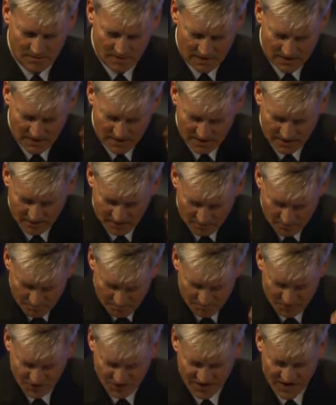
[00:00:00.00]
you know,
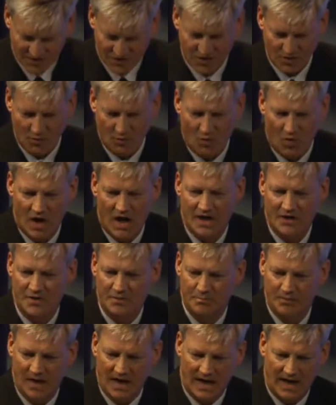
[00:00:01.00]
set your
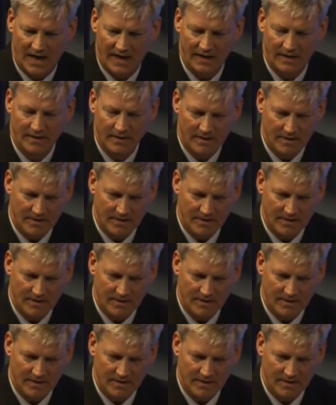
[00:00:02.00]
watch by